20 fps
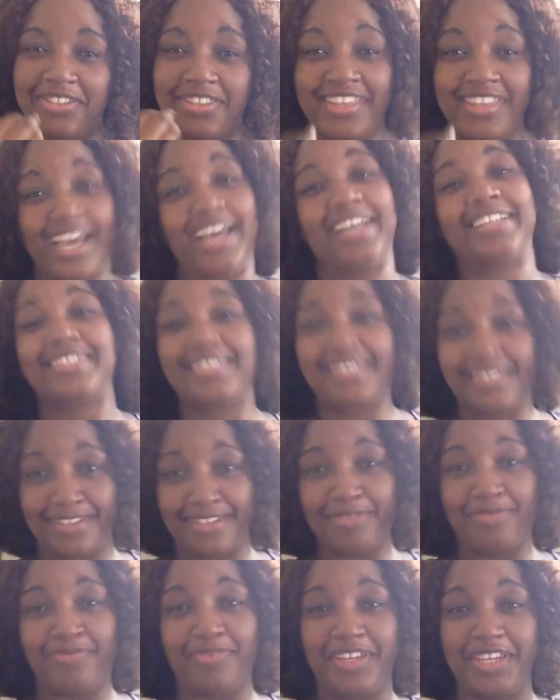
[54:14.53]
that
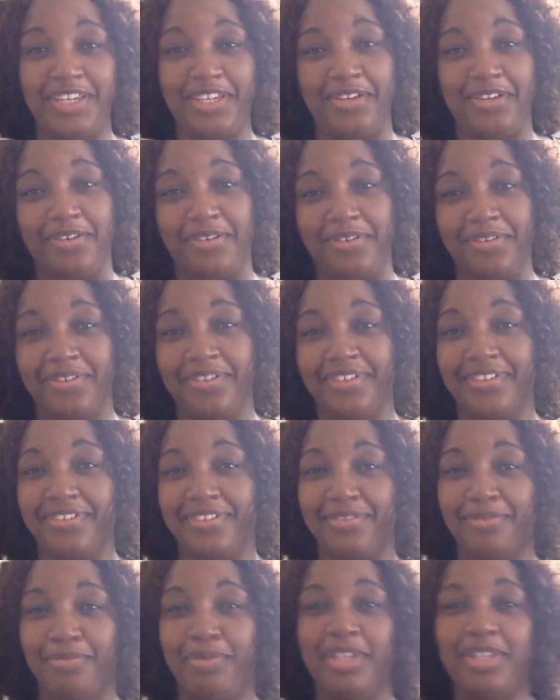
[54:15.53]
video
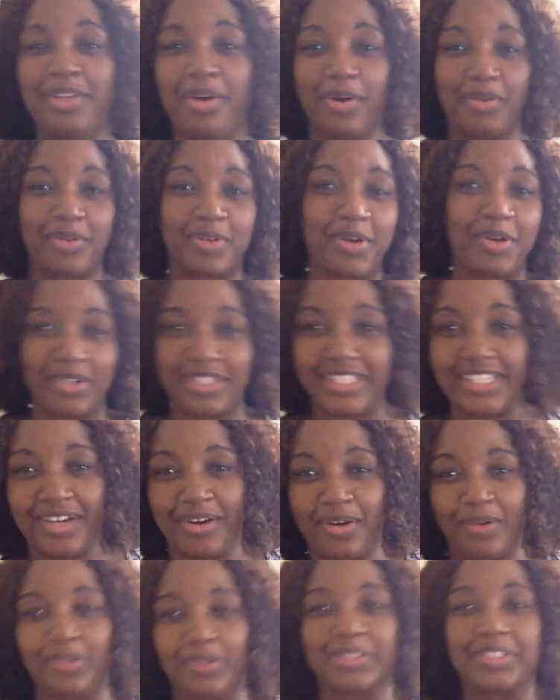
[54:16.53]
without cutting
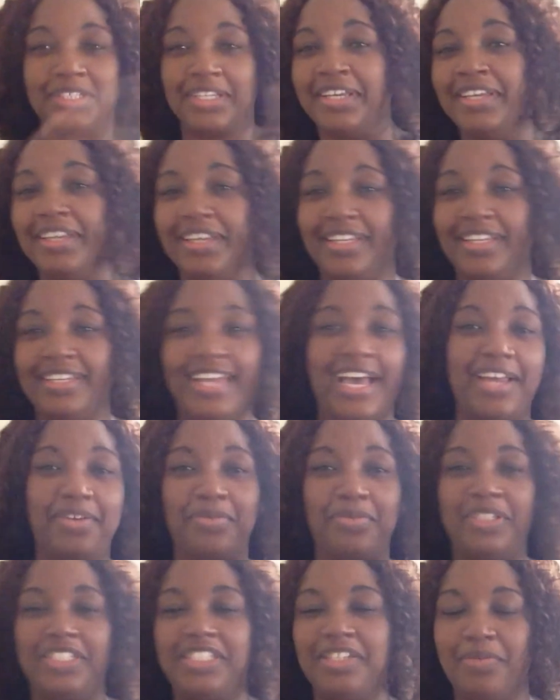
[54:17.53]
out that
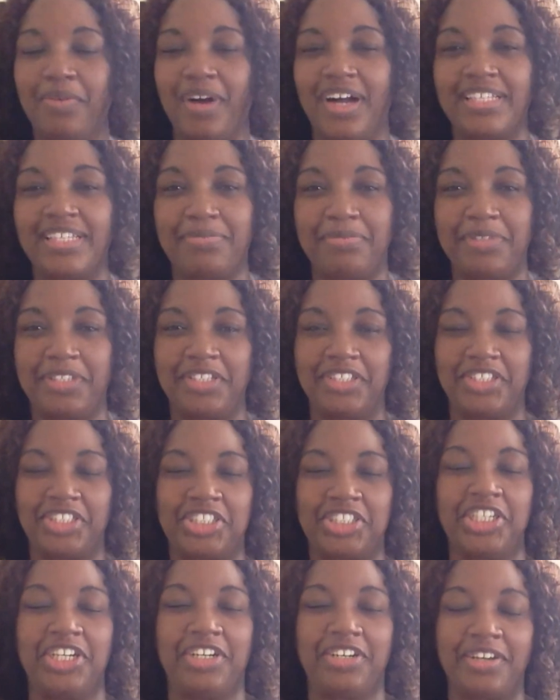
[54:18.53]
which He wants me to
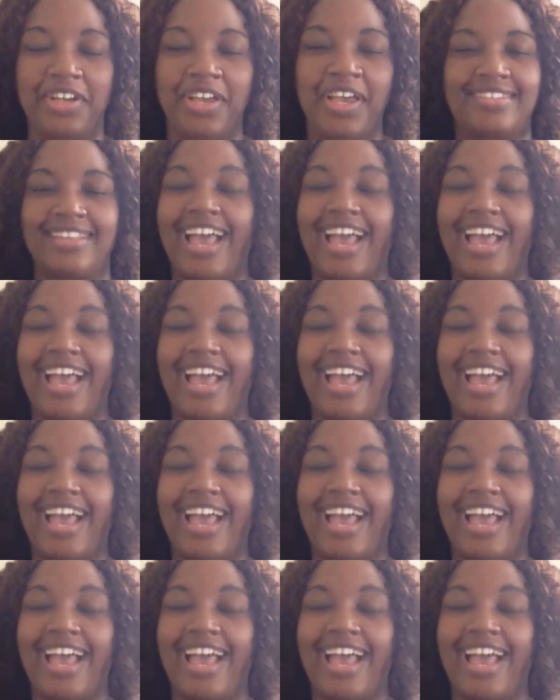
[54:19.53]
share.